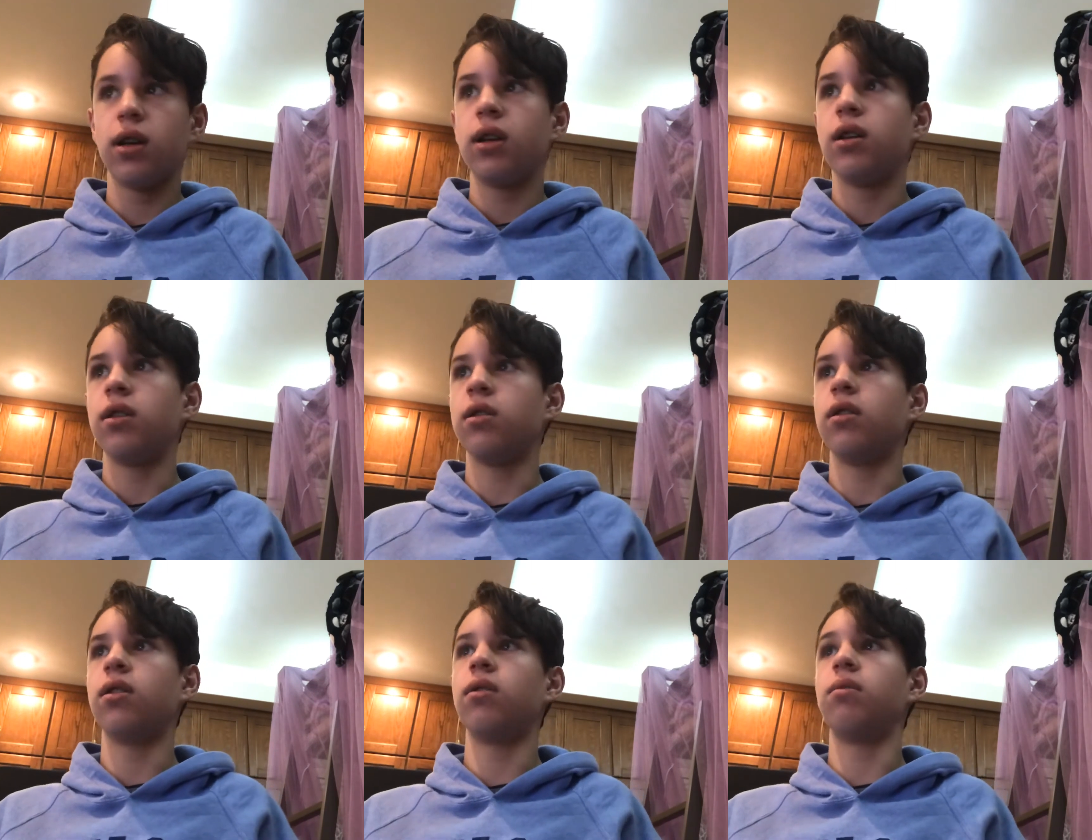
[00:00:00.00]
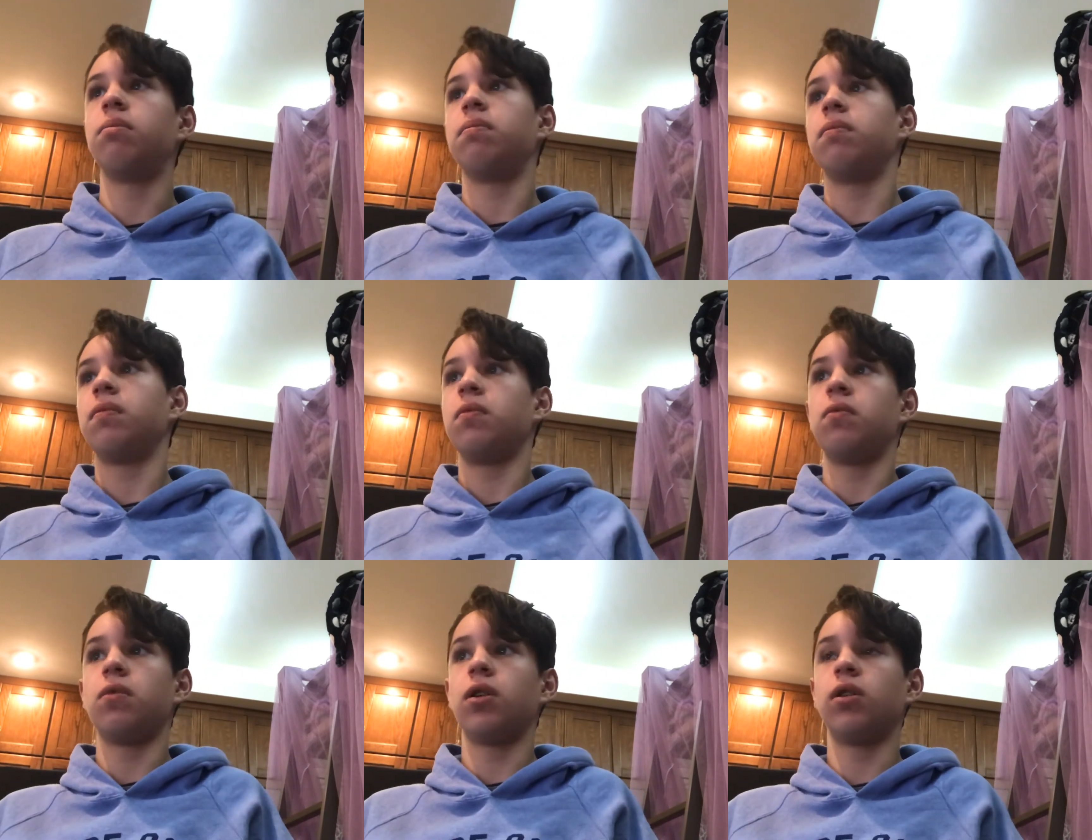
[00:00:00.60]
you know,
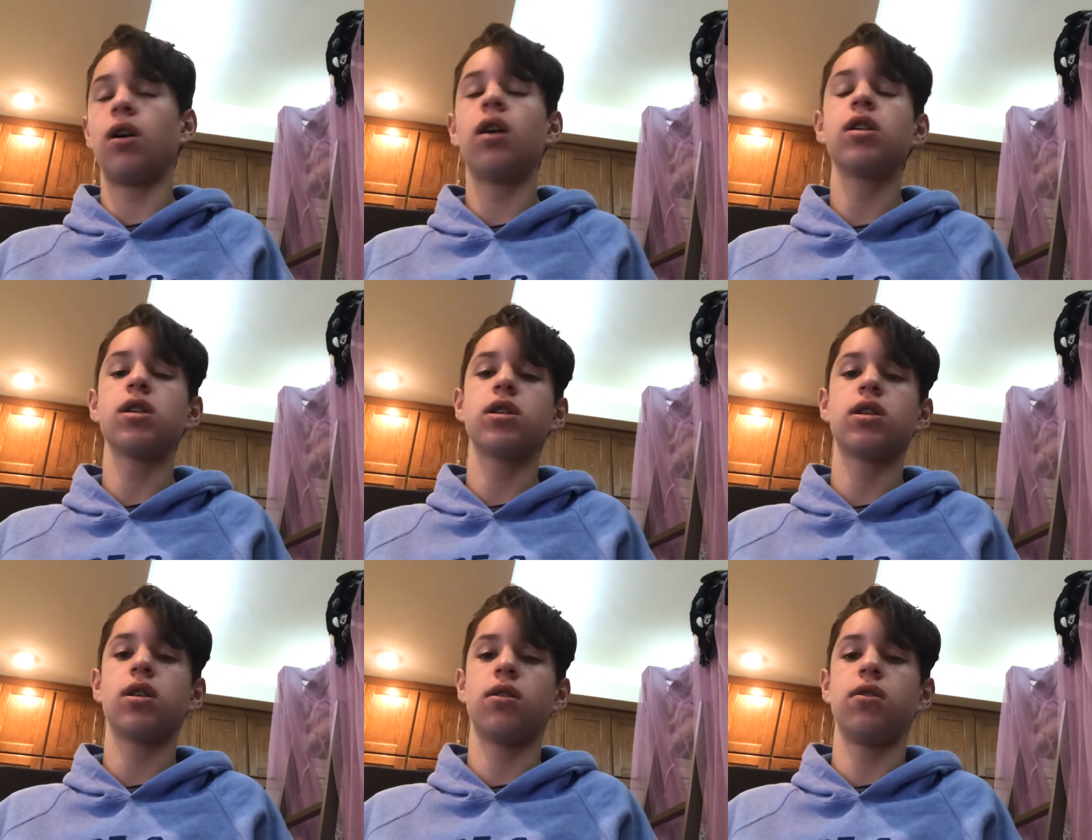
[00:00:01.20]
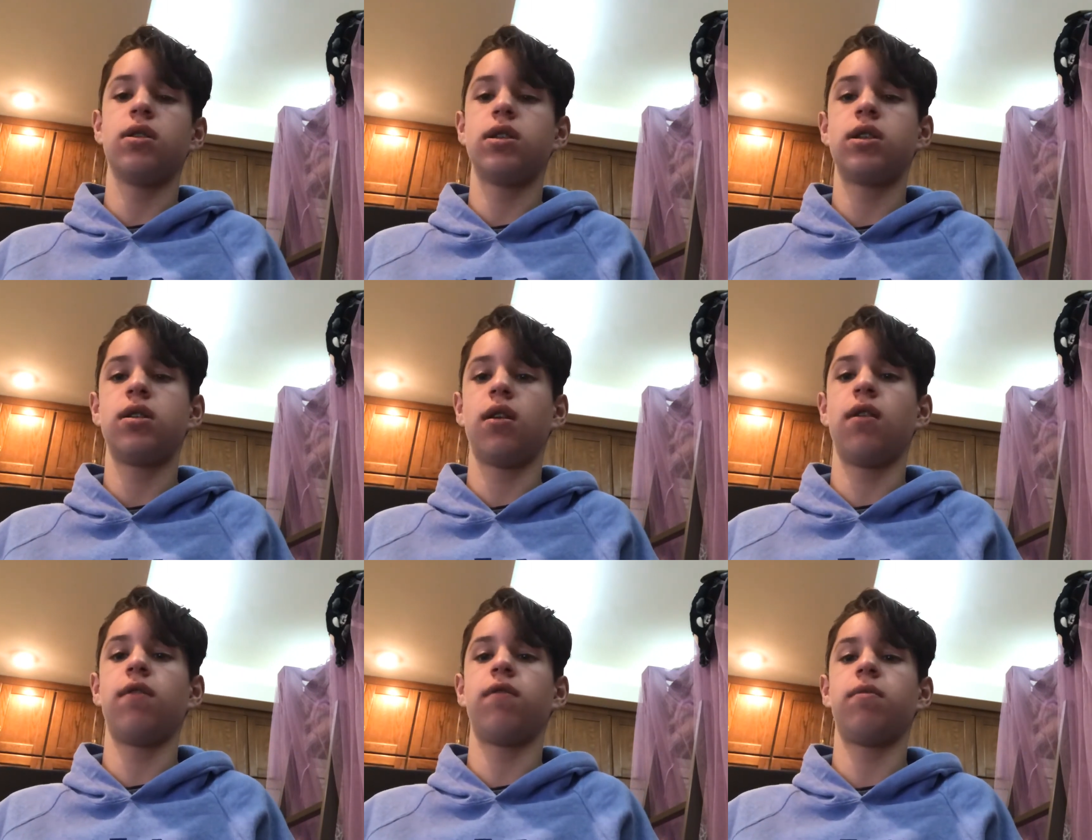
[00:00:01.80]
a lot of scary
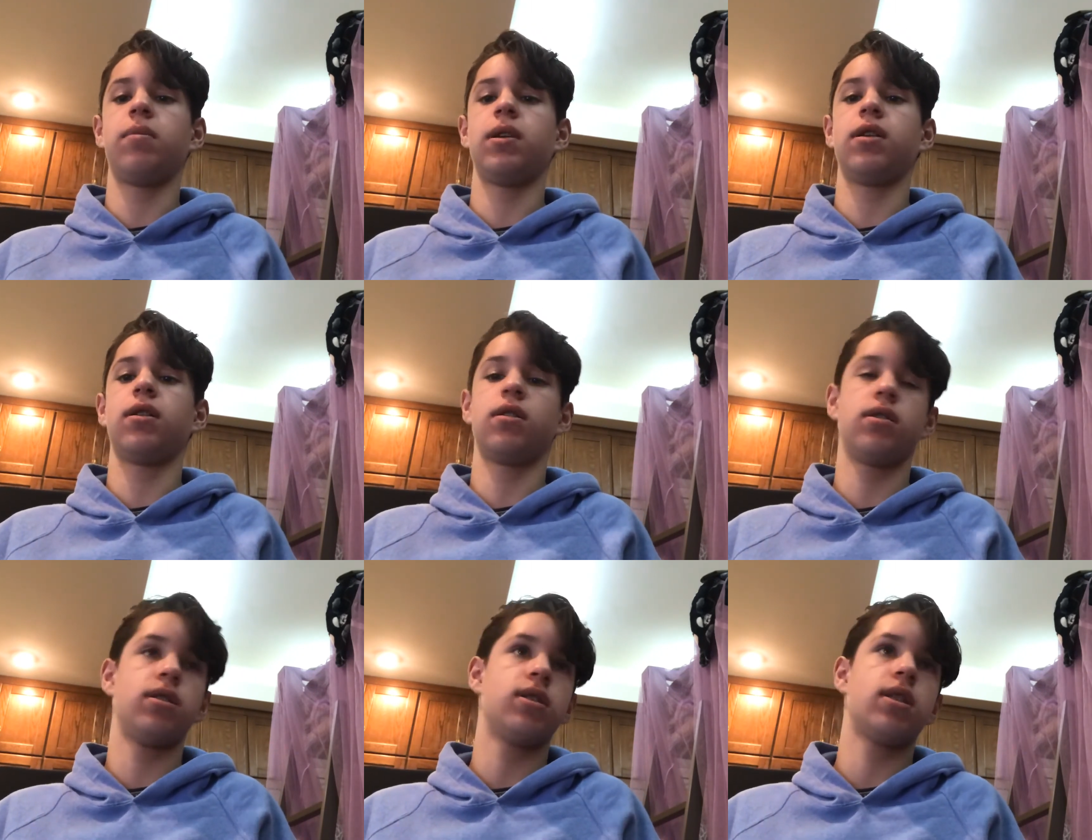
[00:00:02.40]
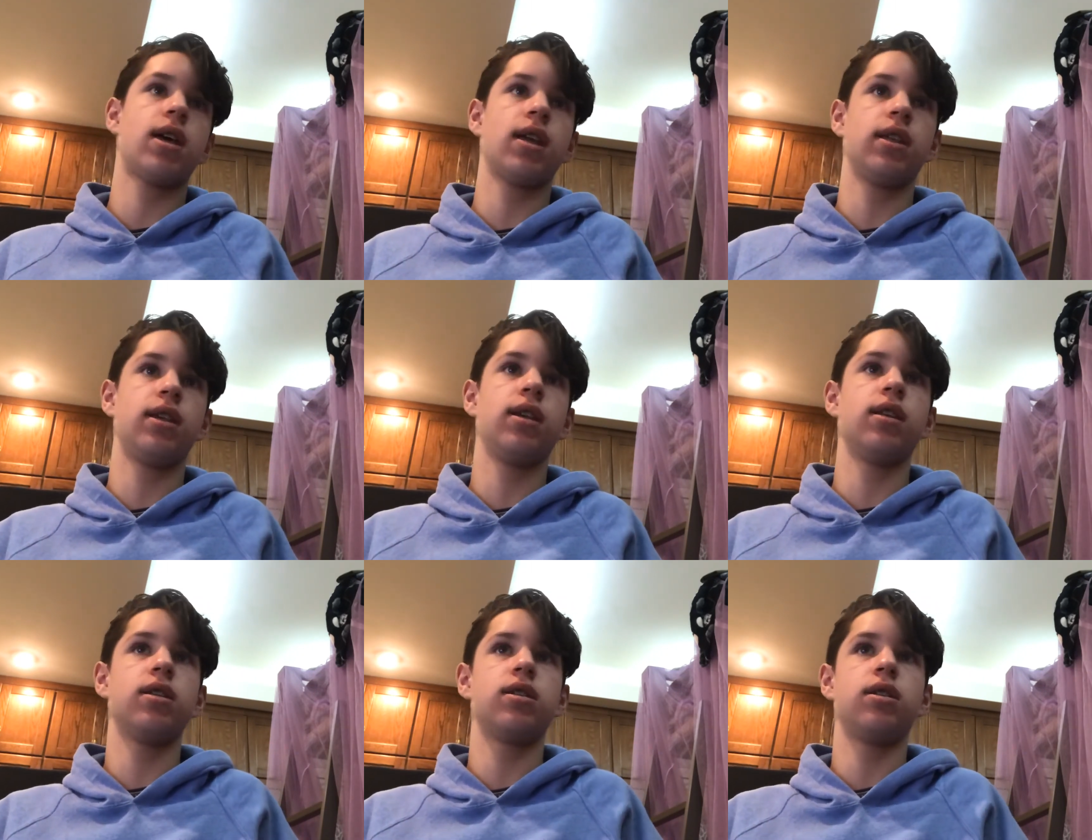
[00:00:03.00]
stuff, because that
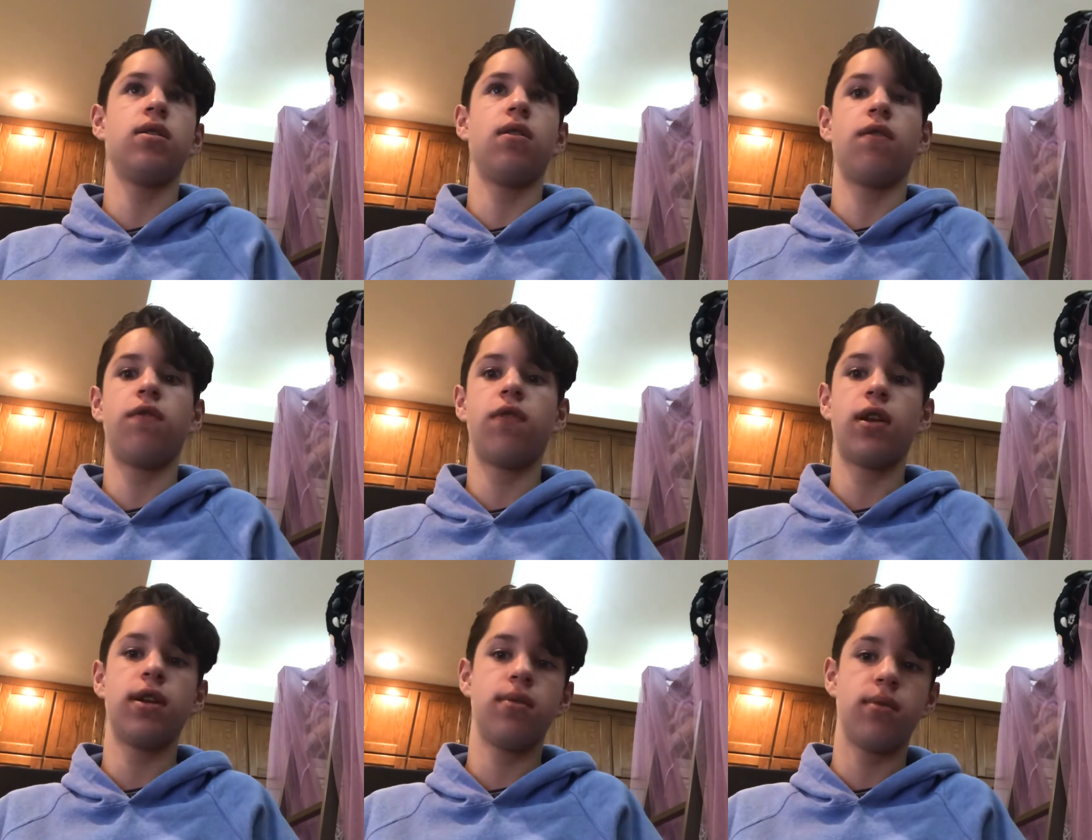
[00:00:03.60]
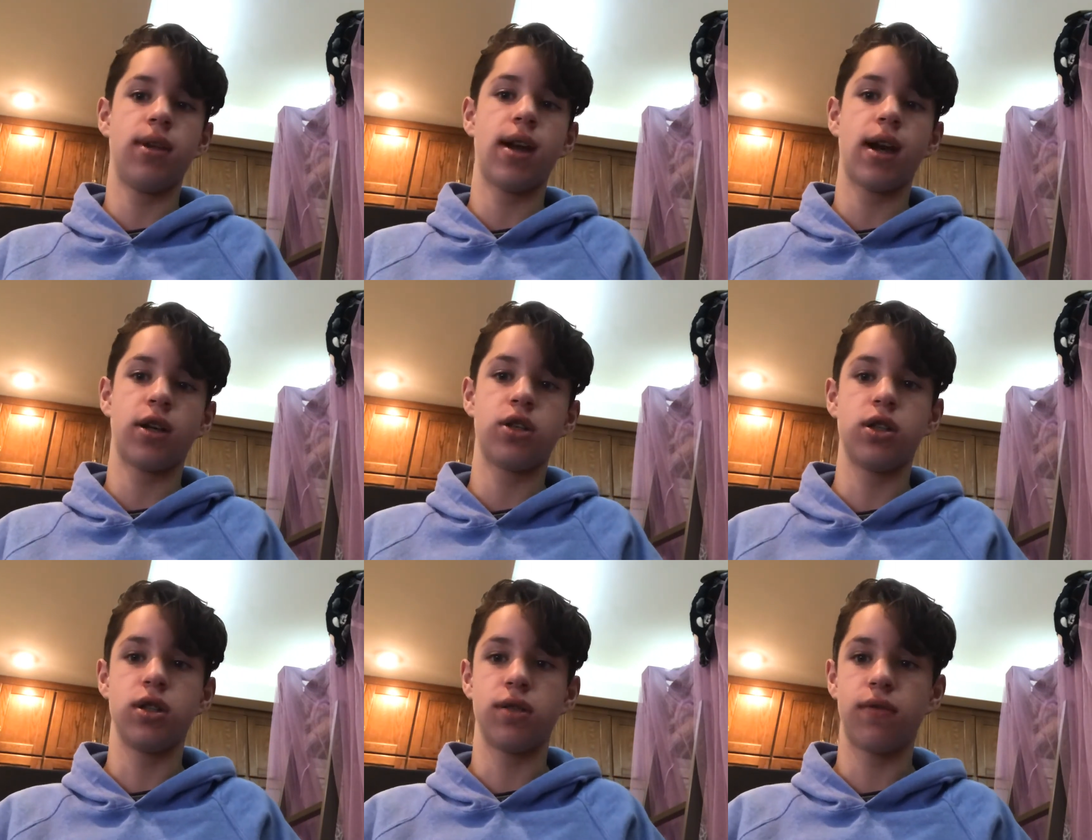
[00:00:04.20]
gets, you know, funny
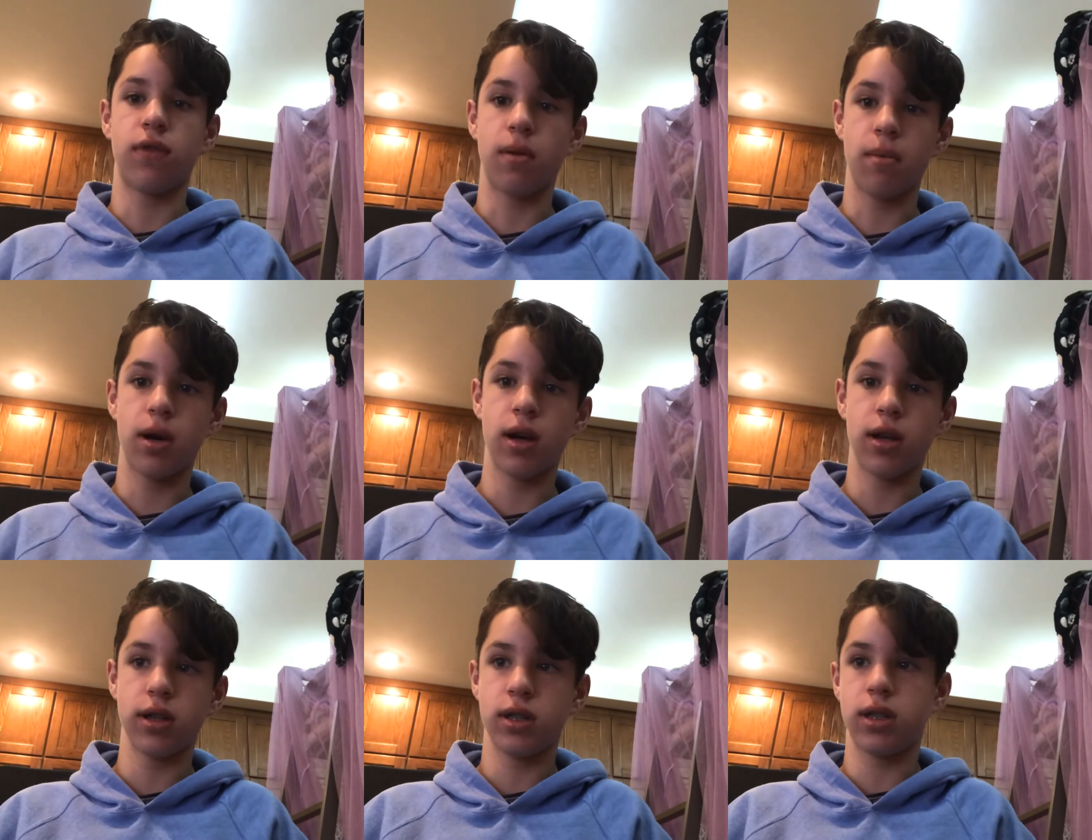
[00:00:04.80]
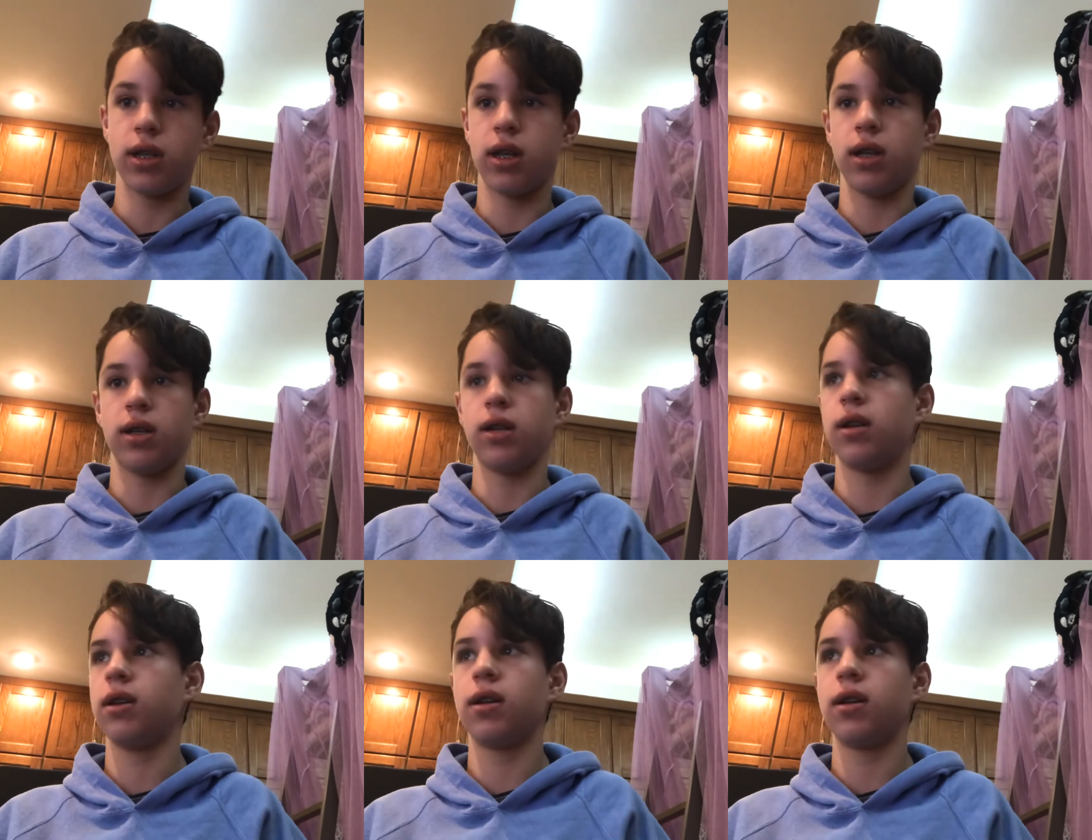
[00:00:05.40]
reactions from us, and,